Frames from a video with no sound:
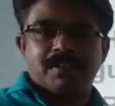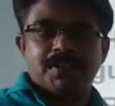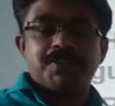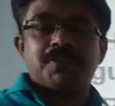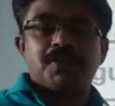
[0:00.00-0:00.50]

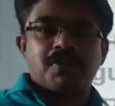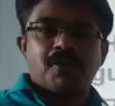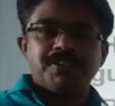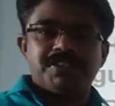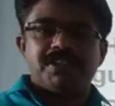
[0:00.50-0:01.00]
is
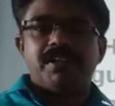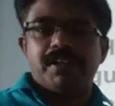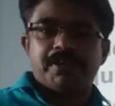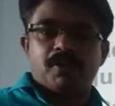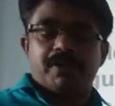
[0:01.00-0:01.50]

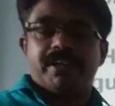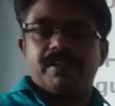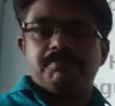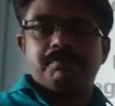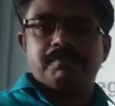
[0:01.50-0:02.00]
constantly
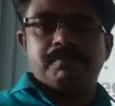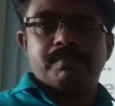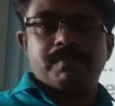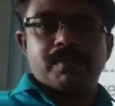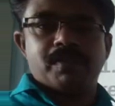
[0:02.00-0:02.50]

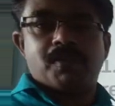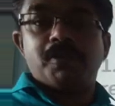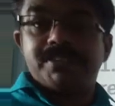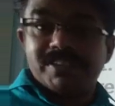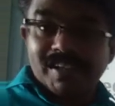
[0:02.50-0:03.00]
talking,
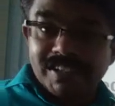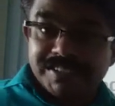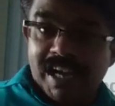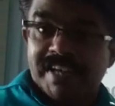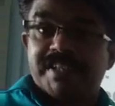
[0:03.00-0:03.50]
constantly
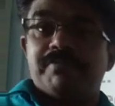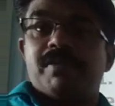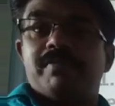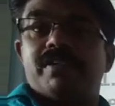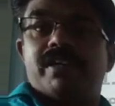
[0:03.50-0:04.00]
chatting
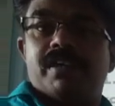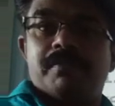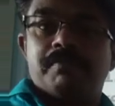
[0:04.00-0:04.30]
maybe there.